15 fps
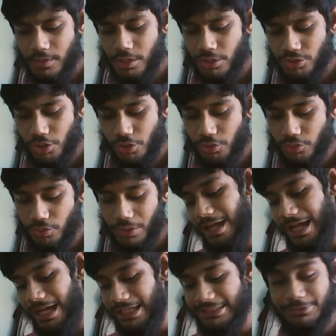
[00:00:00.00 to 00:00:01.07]
show you,
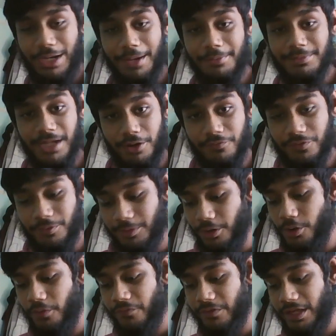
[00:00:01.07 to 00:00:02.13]
I can swipe down for the
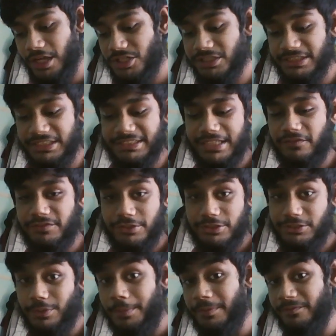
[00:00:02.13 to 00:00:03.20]
notifications instead of
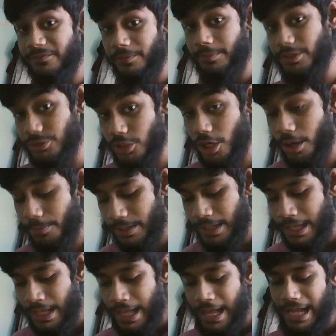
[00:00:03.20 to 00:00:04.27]
swiping from the top.
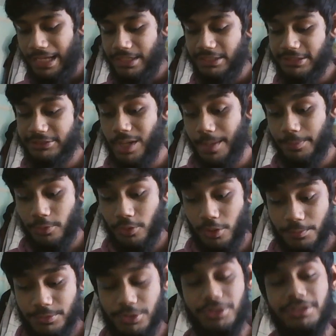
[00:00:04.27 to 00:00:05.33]
I can swipe
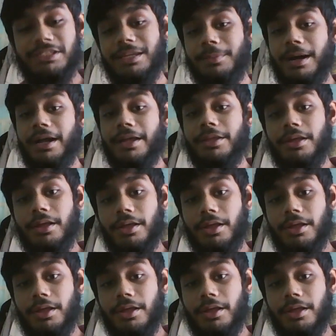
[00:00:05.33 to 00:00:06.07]
up to see my